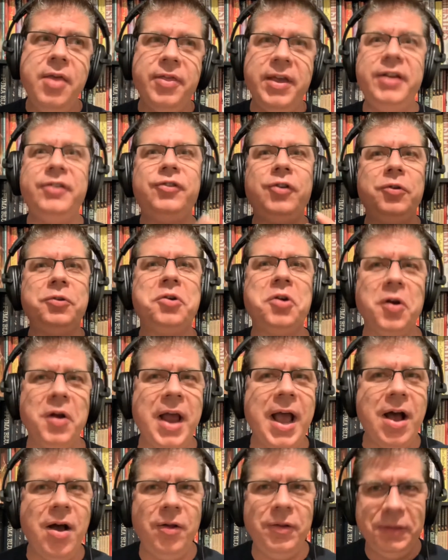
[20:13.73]
don't turn
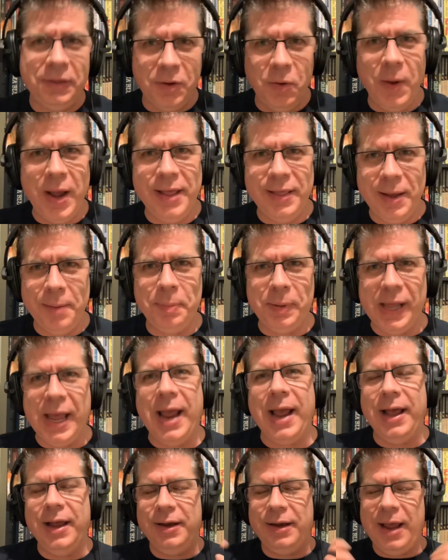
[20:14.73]
out the way they
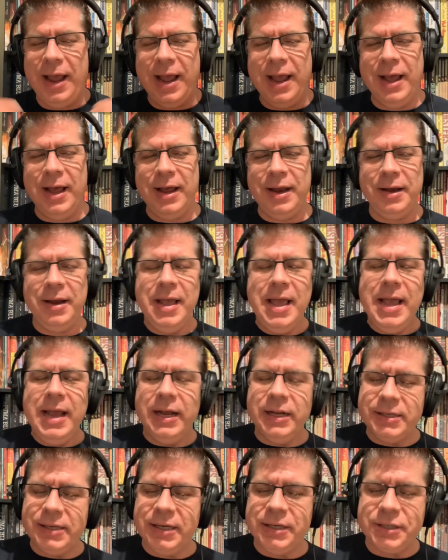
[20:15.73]
planned, and
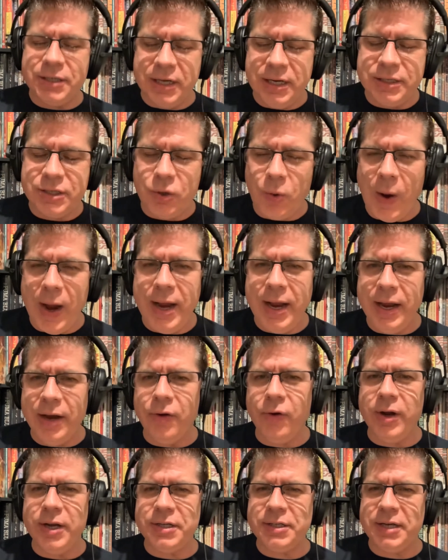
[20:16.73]
it's quite
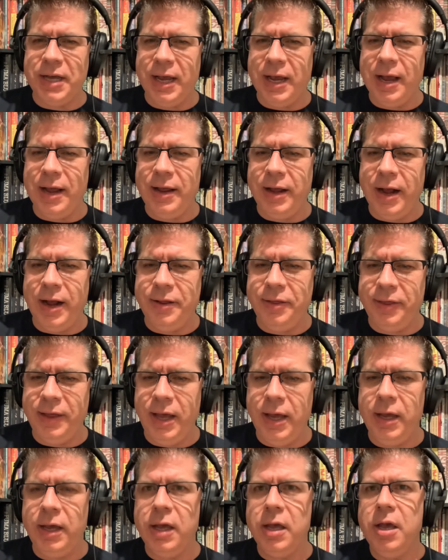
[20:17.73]
interesting. I
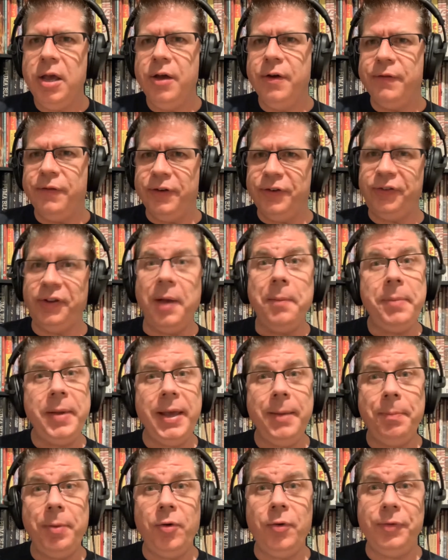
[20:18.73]
think for some
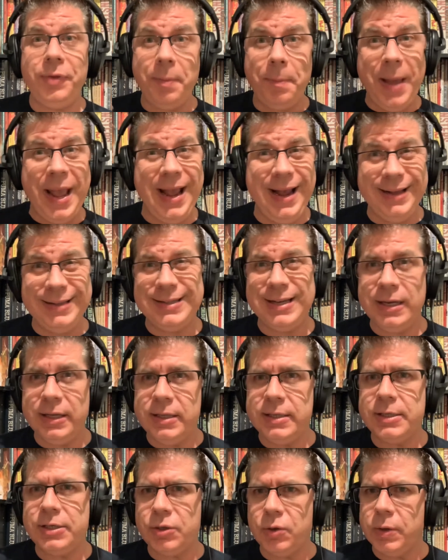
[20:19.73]
people the pacing of
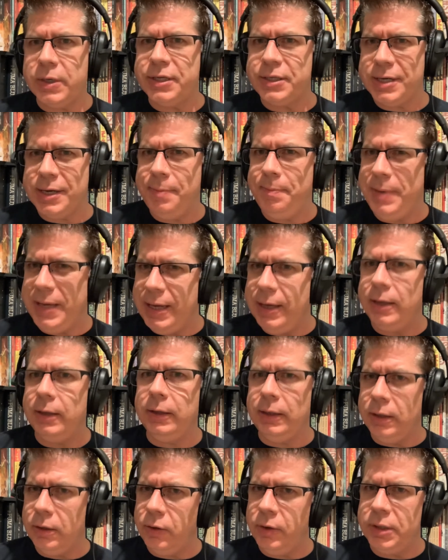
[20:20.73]
this story is going to be a
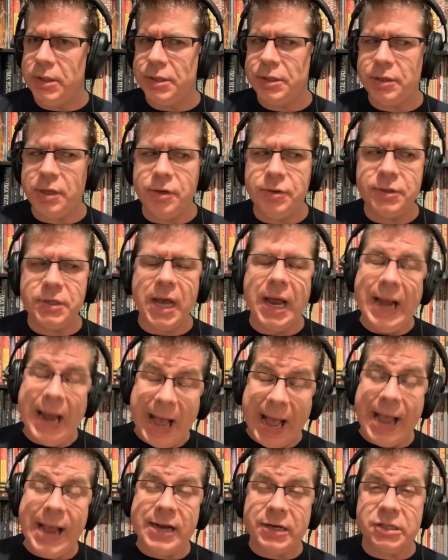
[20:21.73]
little on the slow side.
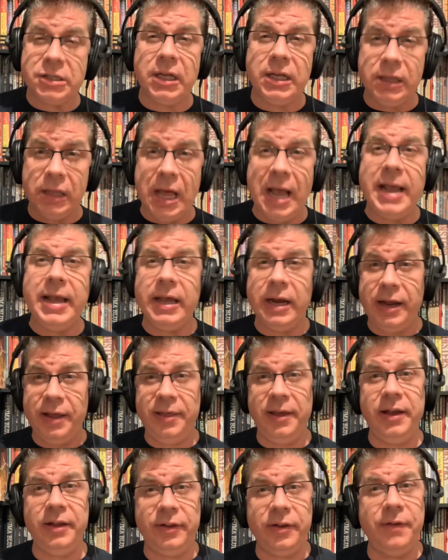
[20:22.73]
I actually like it. I
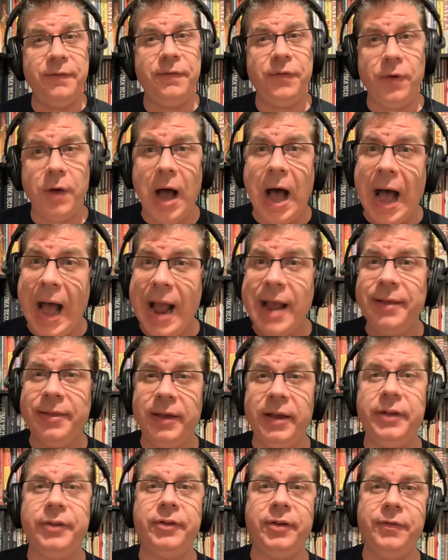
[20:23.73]
think it's
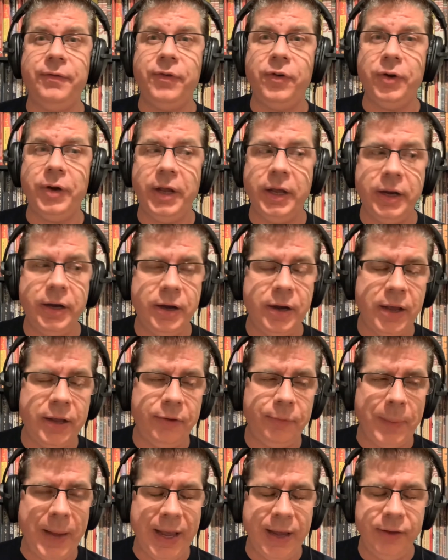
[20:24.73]
unfolding at a
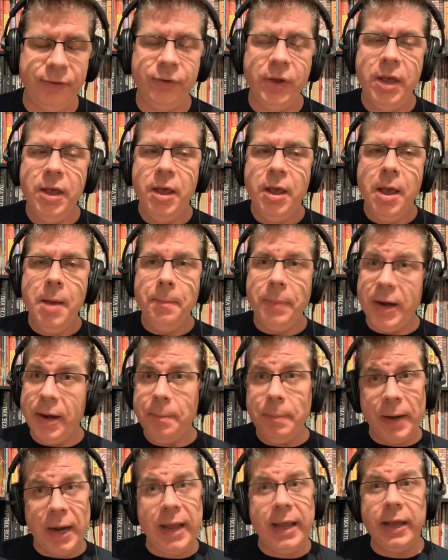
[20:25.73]
nice pace,
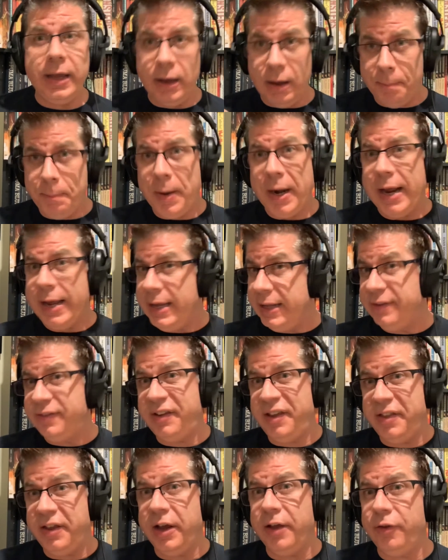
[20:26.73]
but I can
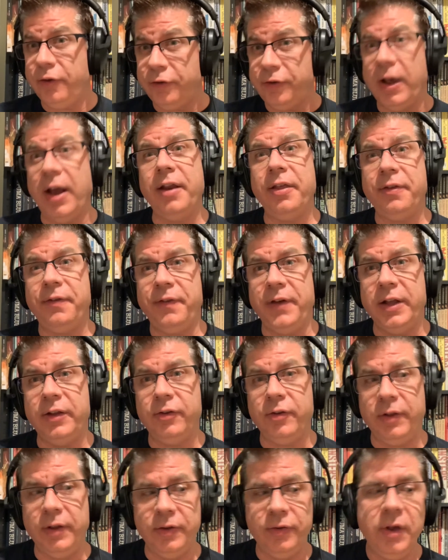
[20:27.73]
see the other side of the
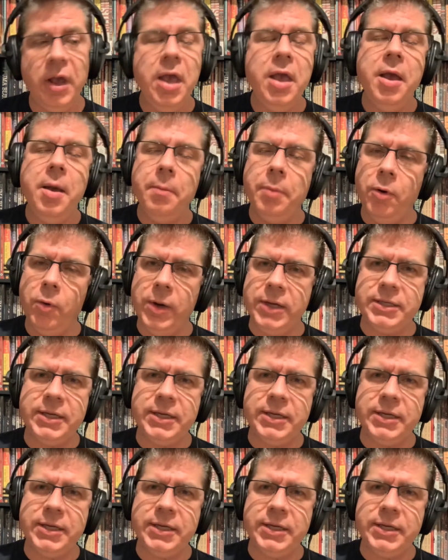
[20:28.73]
fence on this. But once